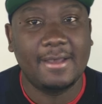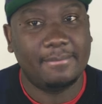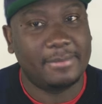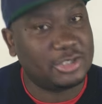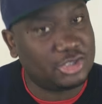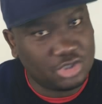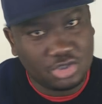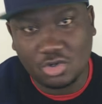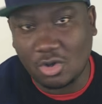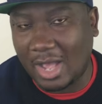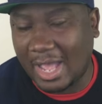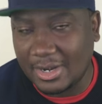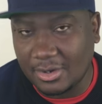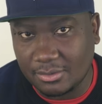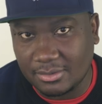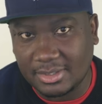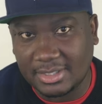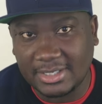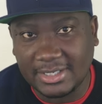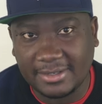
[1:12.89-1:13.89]
But you know, I
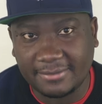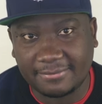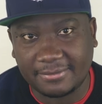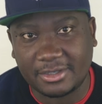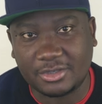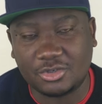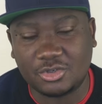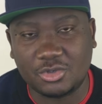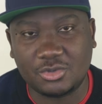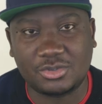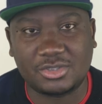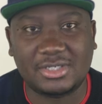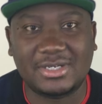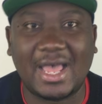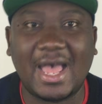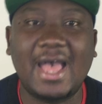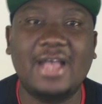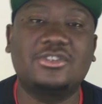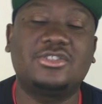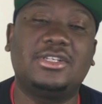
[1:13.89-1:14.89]
don't live in Houston.
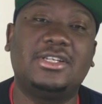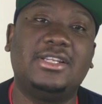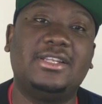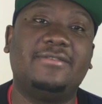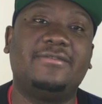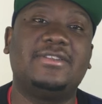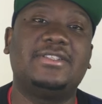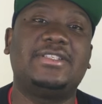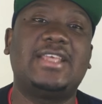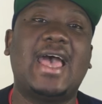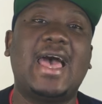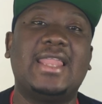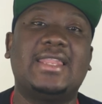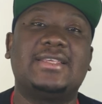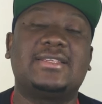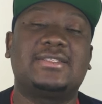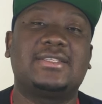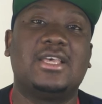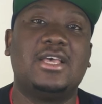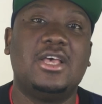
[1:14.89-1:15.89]
I actually live in
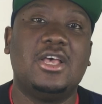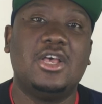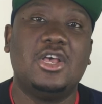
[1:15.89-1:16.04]
Dallas.